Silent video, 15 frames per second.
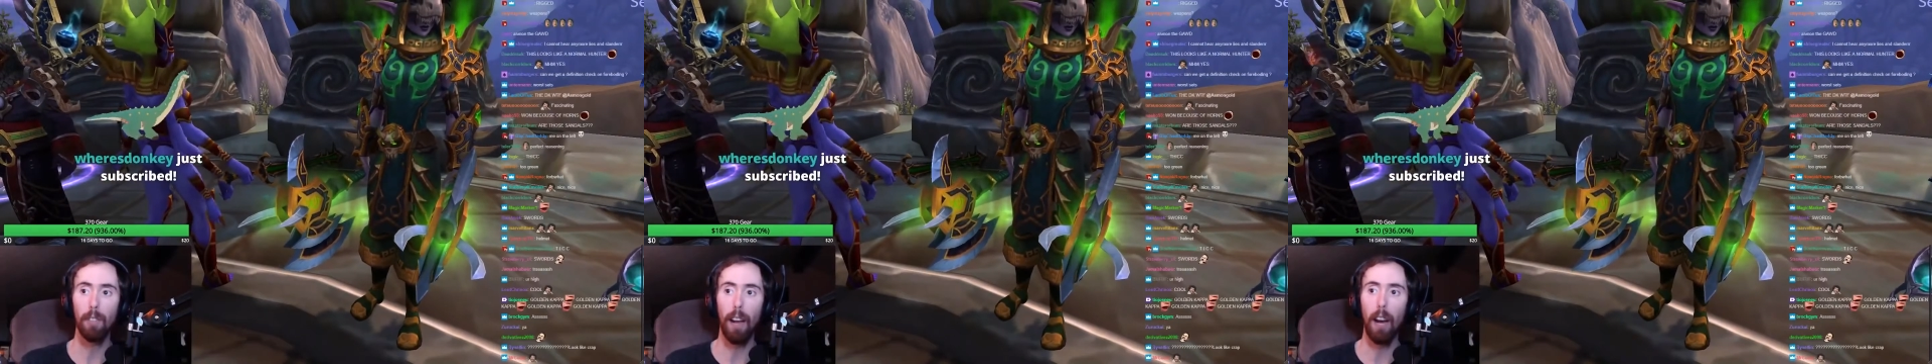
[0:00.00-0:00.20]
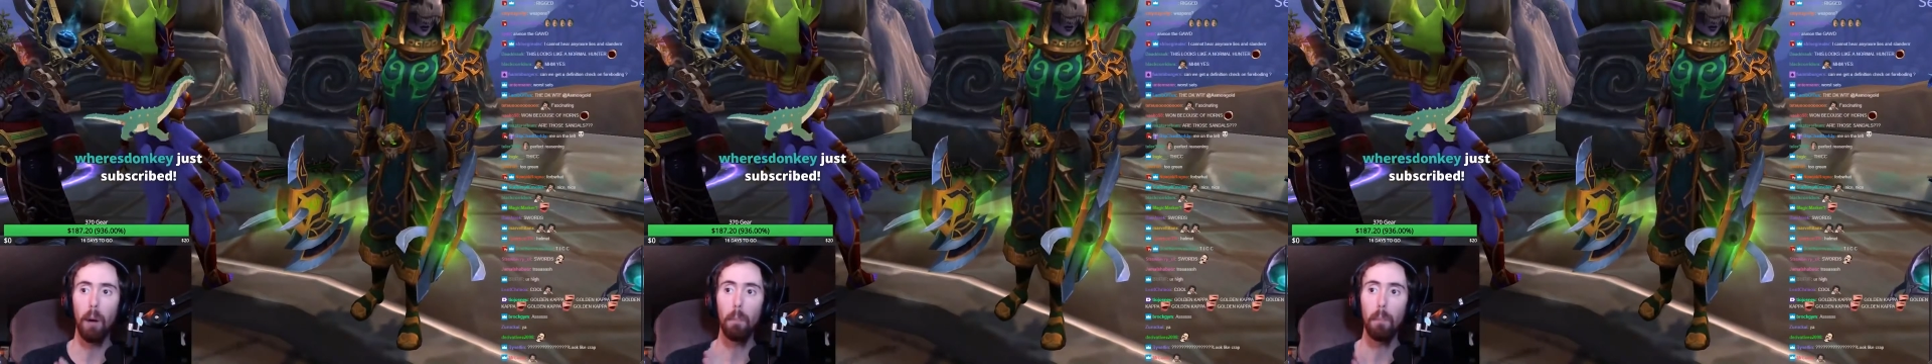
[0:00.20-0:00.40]

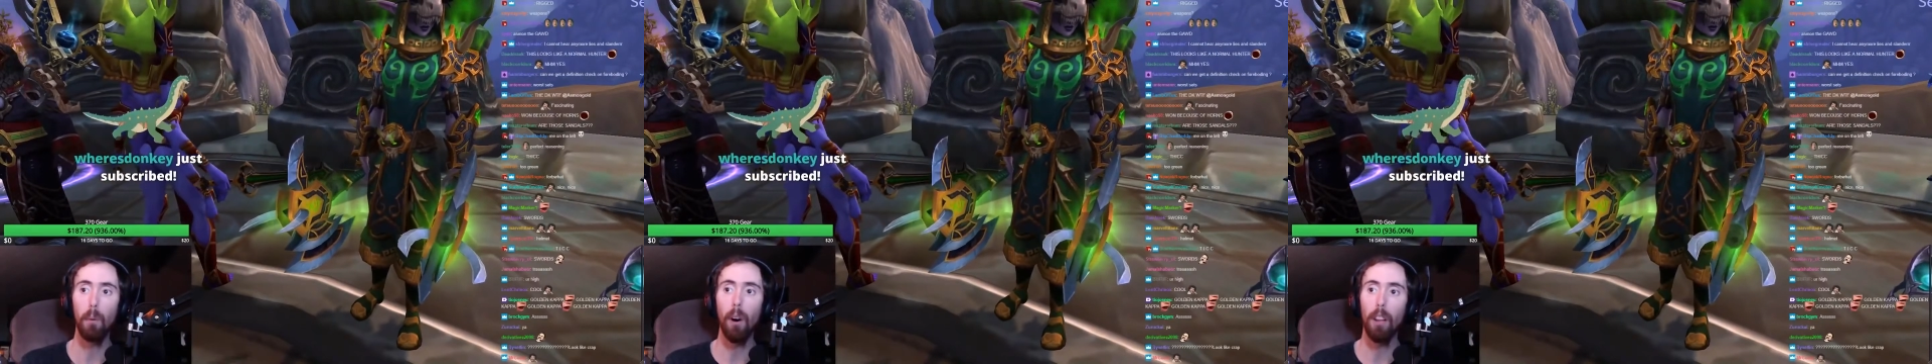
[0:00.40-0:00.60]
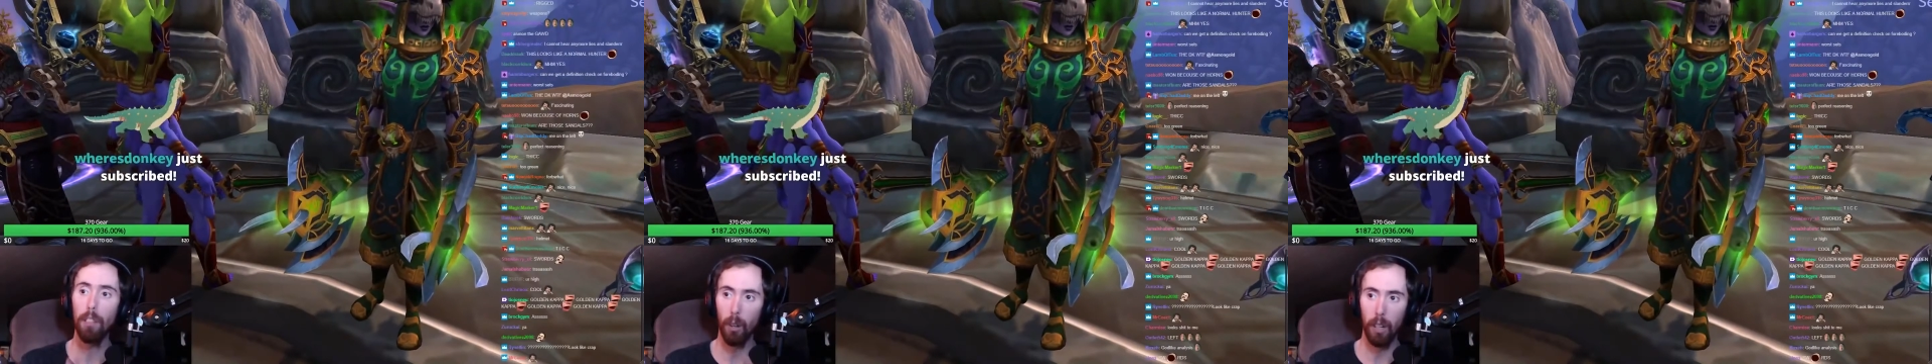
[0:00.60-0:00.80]
how
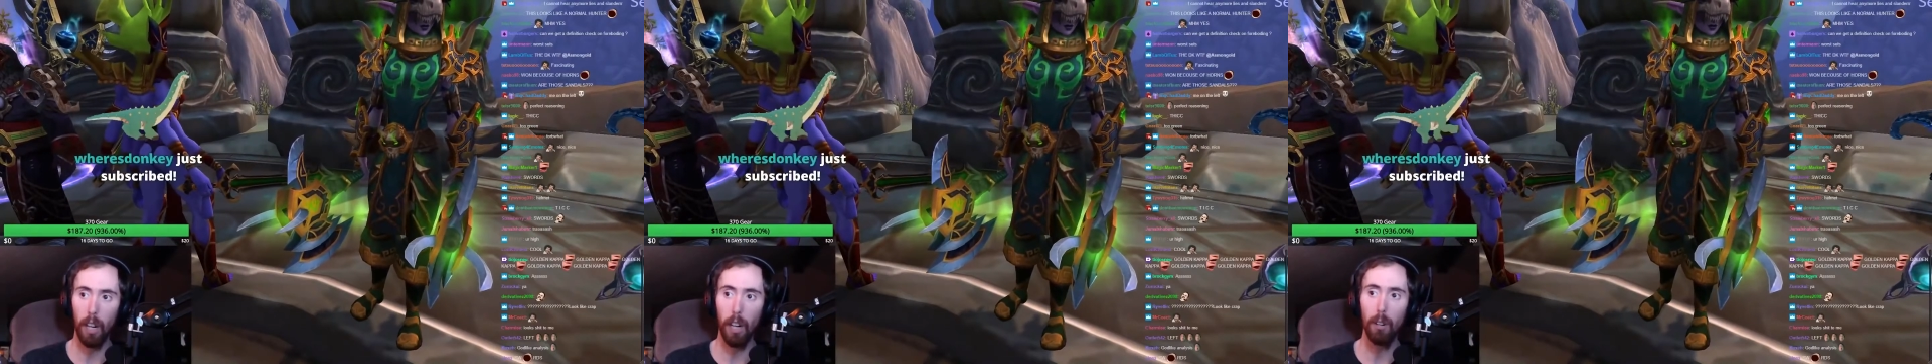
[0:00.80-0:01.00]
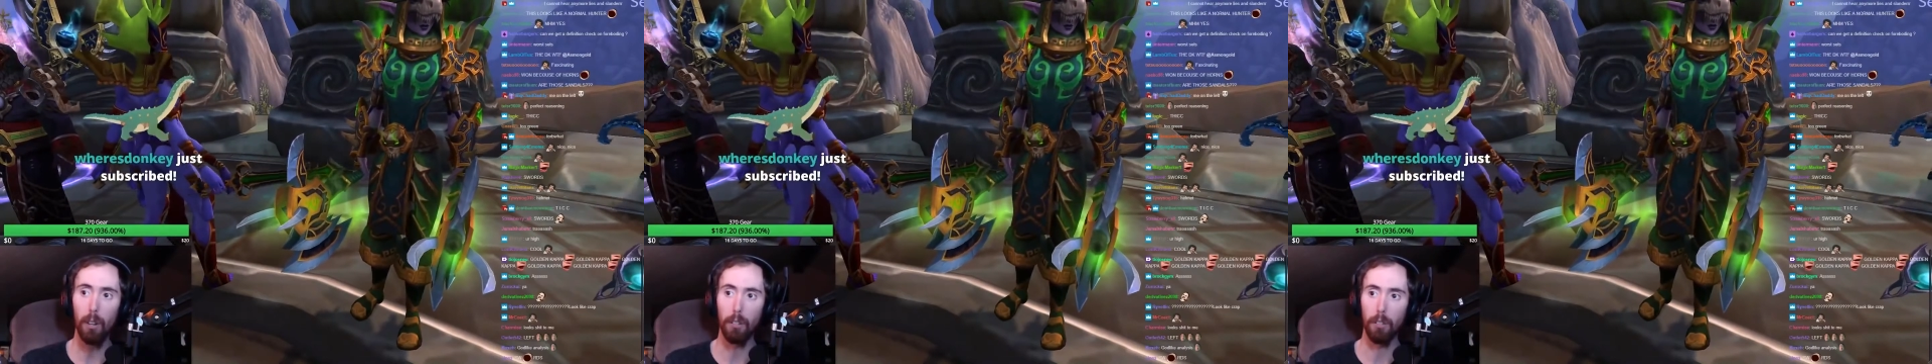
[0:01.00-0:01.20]
blunt their
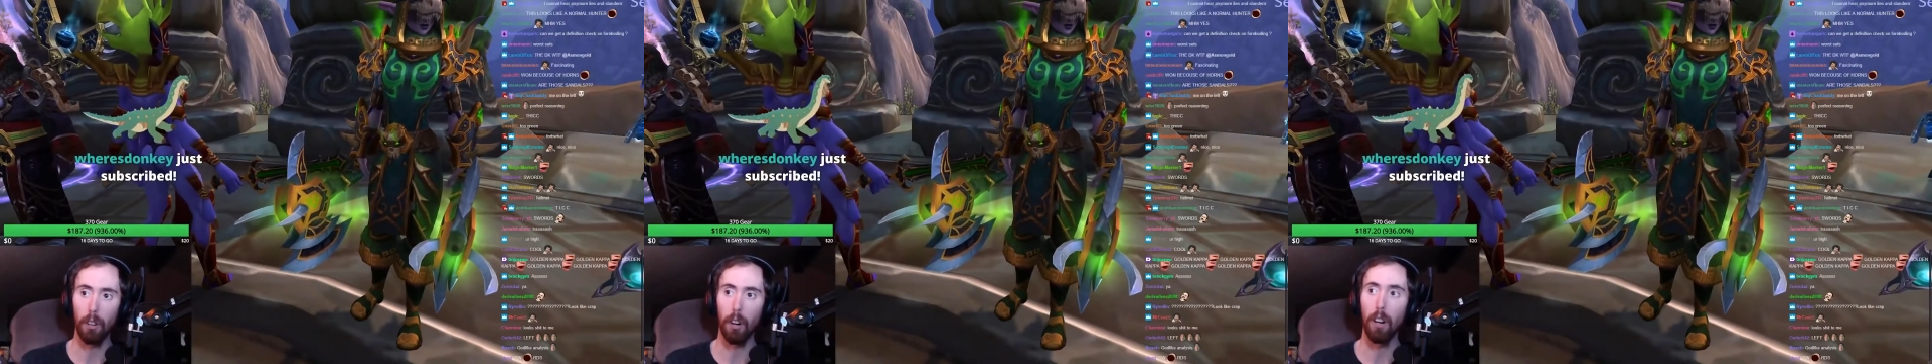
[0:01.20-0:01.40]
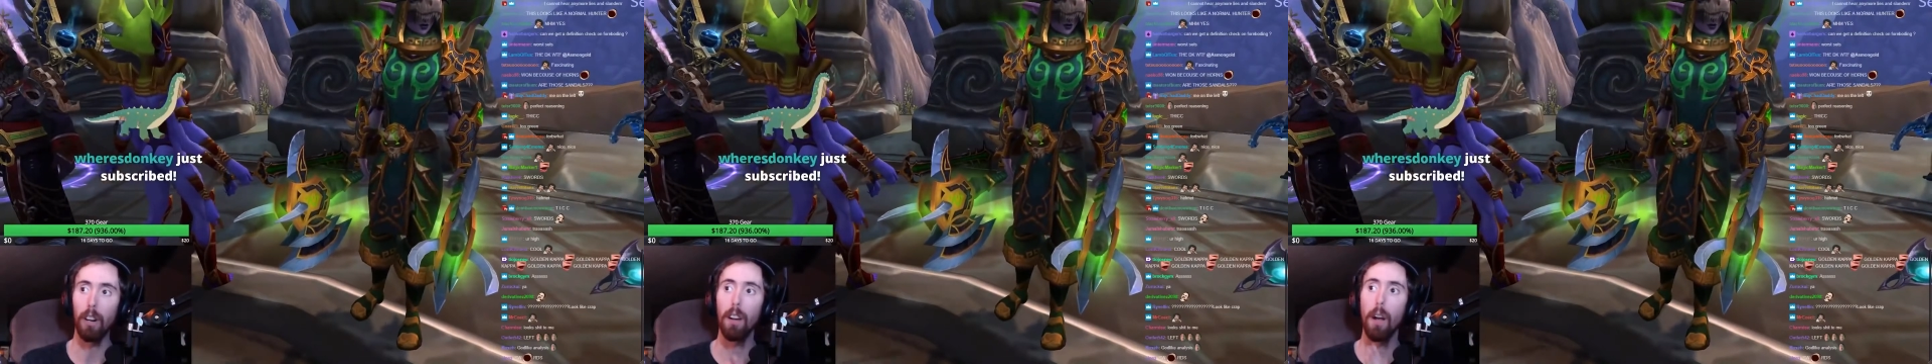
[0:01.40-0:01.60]
colors
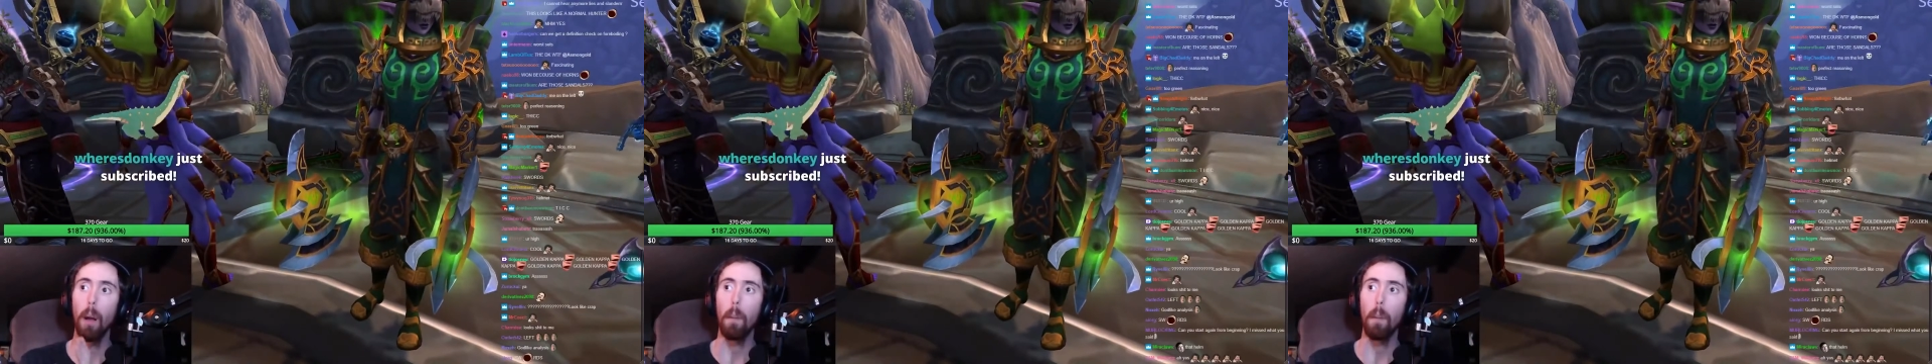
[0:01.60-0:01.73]
are.